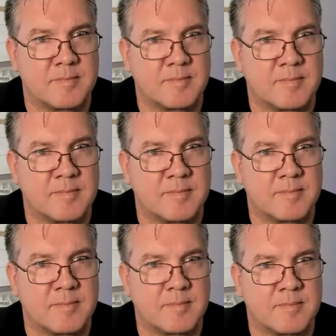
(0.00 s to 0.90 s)

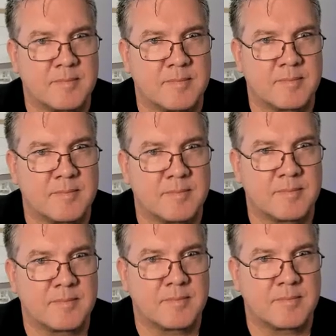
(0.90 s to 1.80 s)

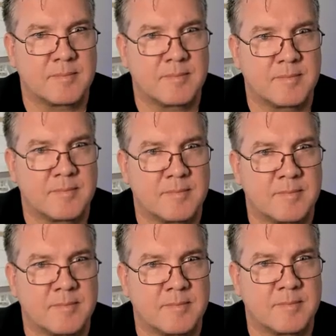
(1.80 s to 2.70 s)

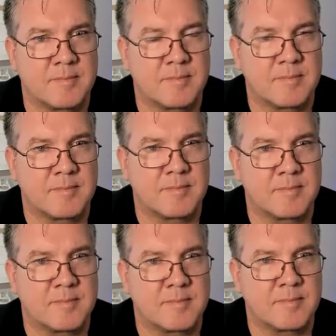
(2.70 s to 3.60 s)

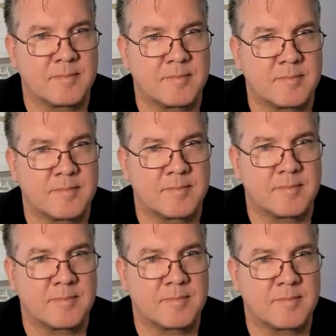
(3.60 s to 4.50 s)

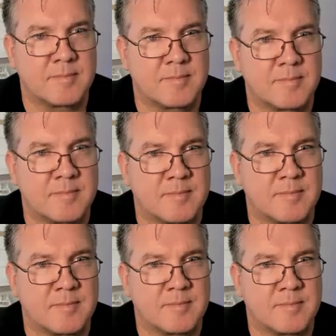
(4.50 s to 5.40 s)

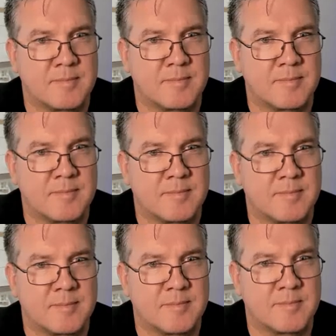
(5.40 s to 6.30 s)

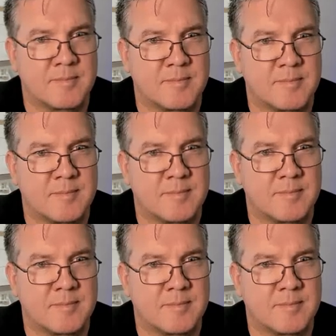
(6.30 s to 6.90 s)
(silent)